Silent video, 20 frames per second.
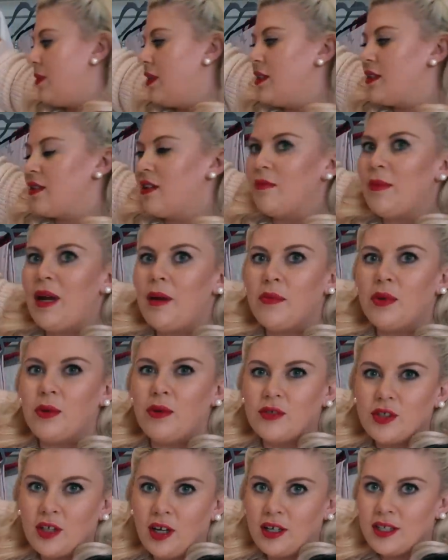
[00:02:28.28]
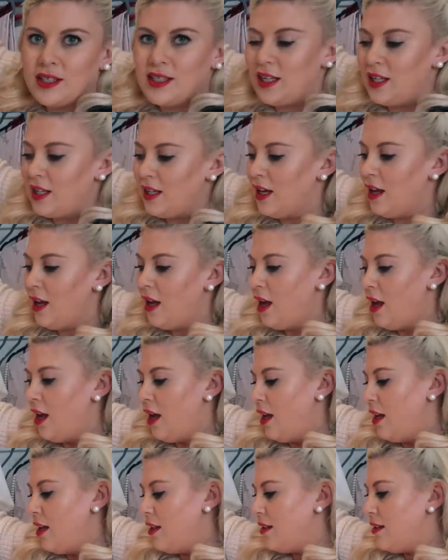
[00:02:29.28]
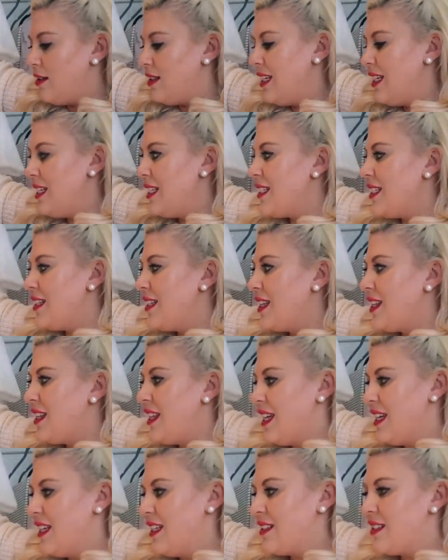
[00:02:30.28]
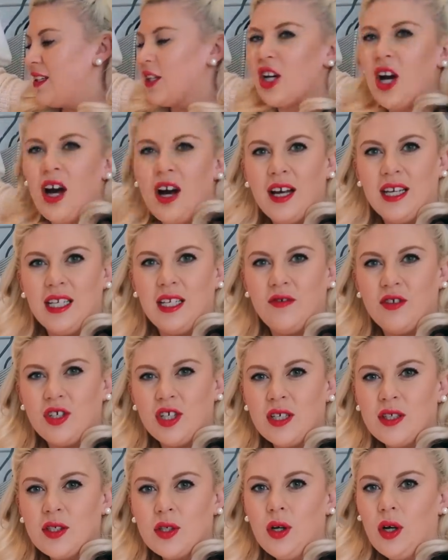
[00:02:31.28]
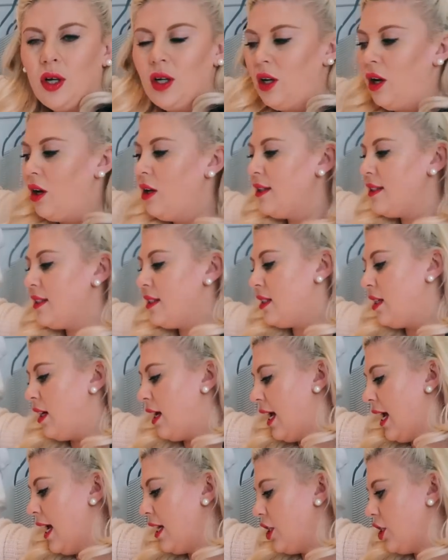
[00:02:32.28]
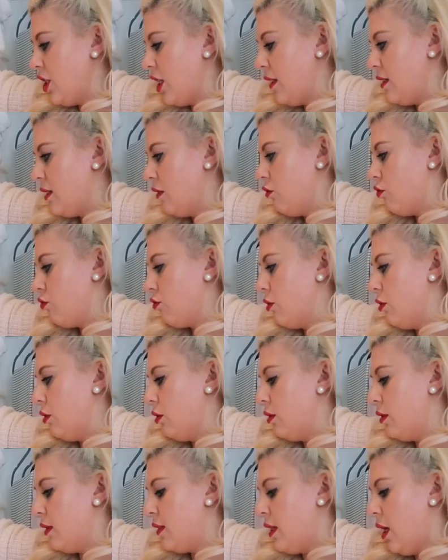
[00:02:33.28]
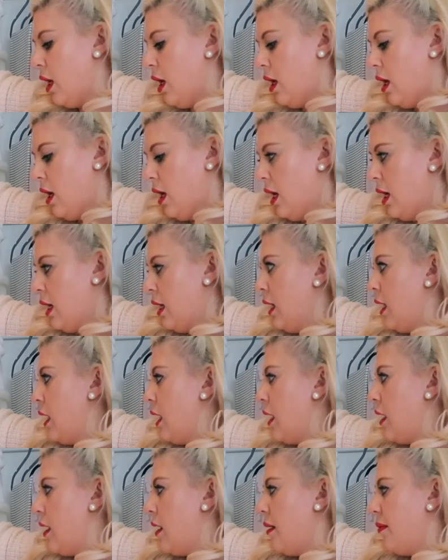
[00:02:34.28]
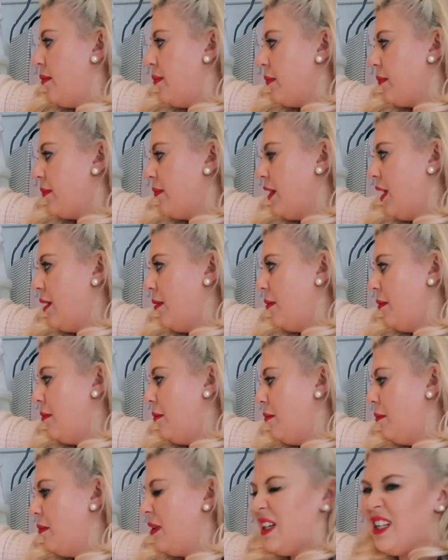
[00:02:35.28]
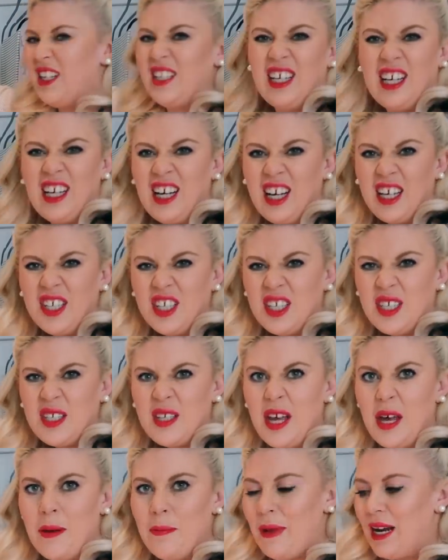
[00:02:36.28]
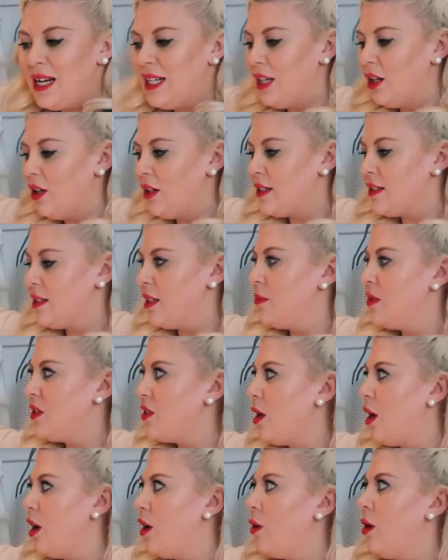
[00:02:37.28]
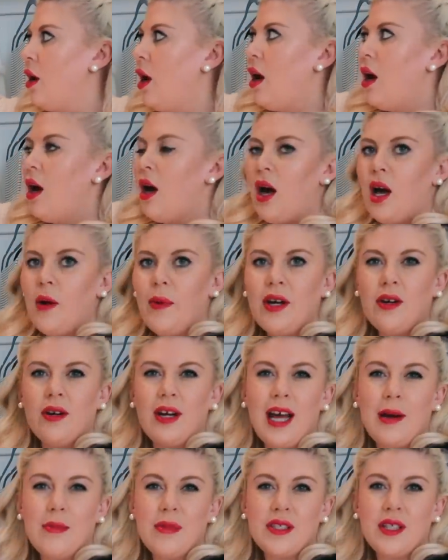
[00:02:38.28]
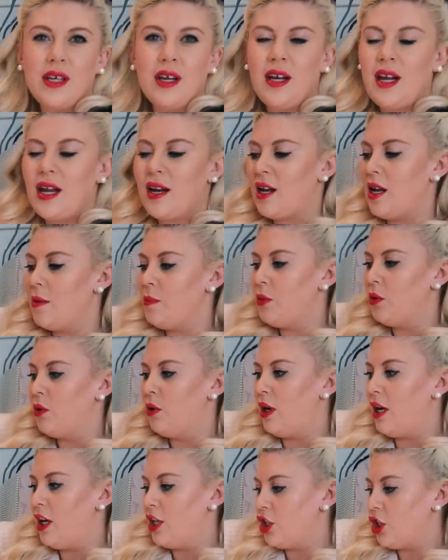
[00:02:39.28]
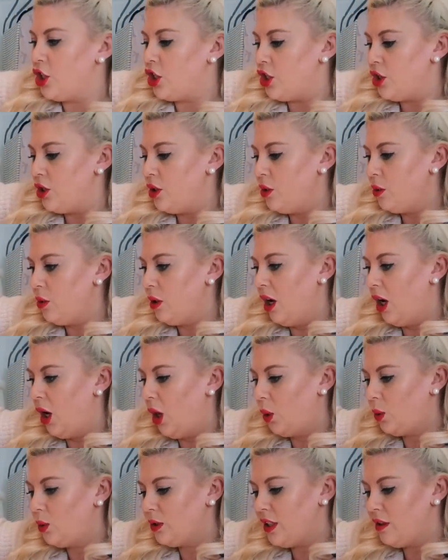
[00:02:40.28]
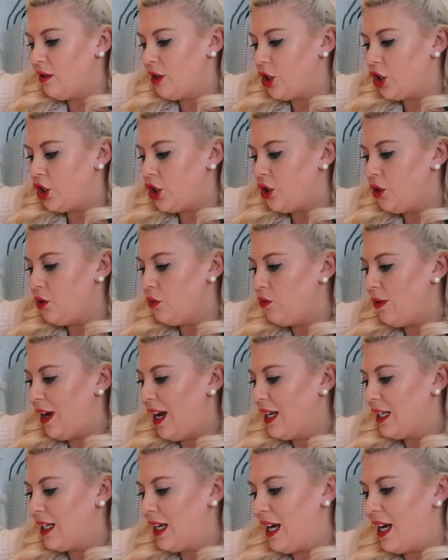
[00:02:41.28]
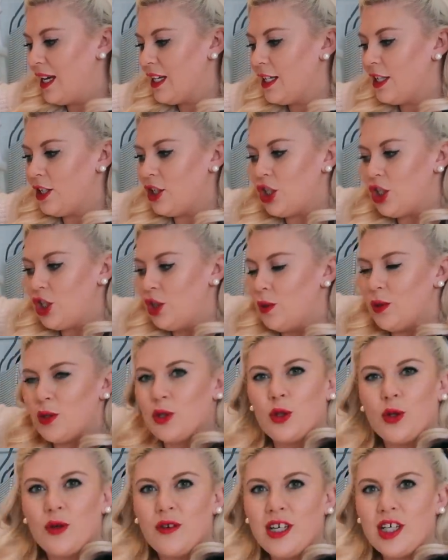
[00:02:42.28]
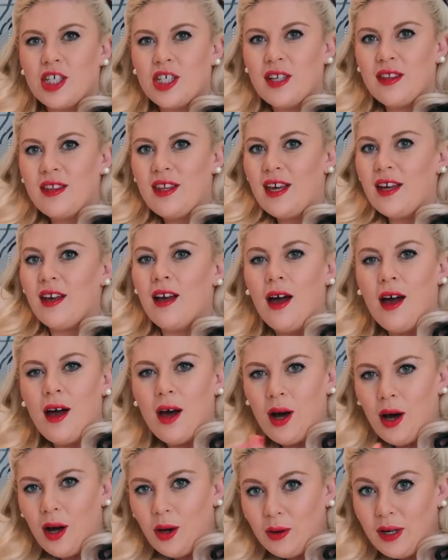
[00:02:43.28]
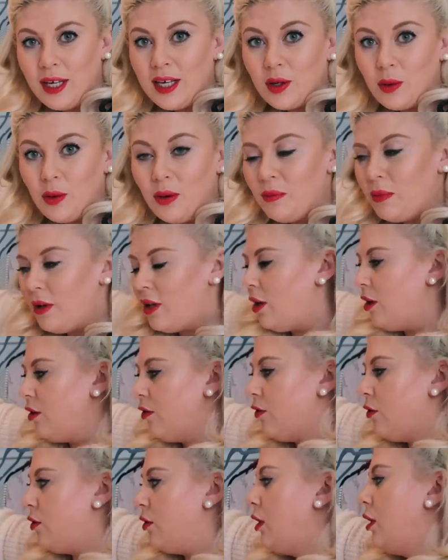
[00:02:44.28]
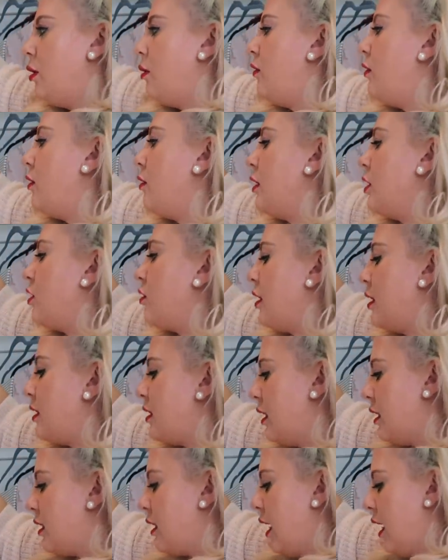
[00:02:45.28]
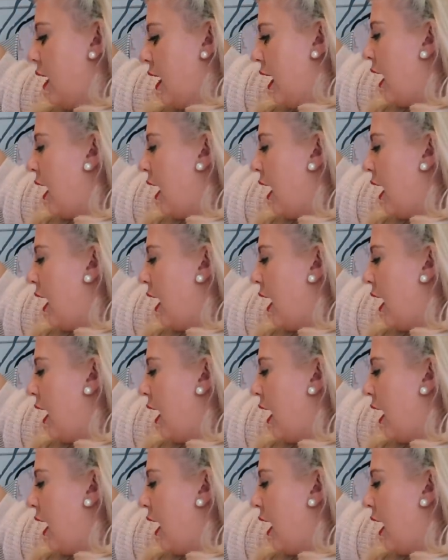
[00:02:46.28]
because I remember with Darcy, these are the things that kind of just got lost. I had a chest of drawers, but I just mainly lost them. So I went on Amazon and I bought a shoe holder, a shoe rack, a hanging shoe storage thing. I'll link one below for you if you're interested.